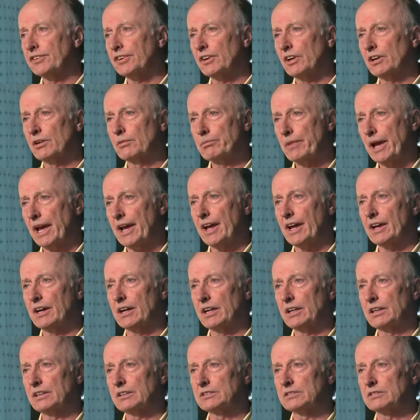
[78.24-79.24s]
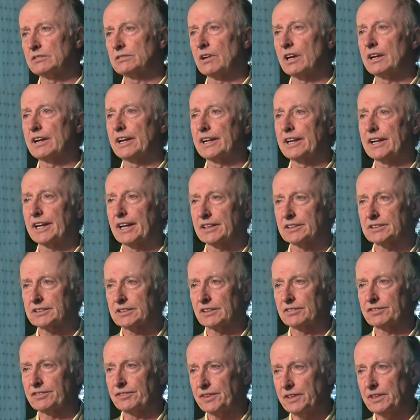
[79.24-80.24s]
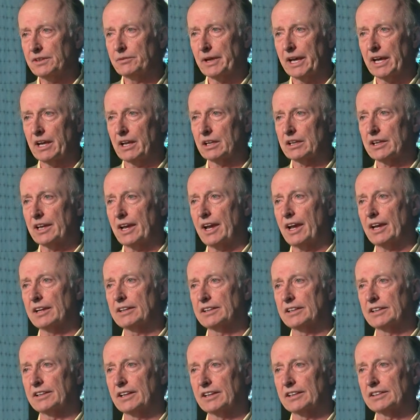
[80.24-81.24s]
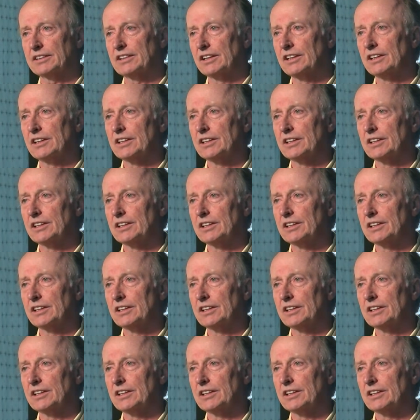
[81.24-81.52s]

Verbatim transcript: you're a male running against a female candidate,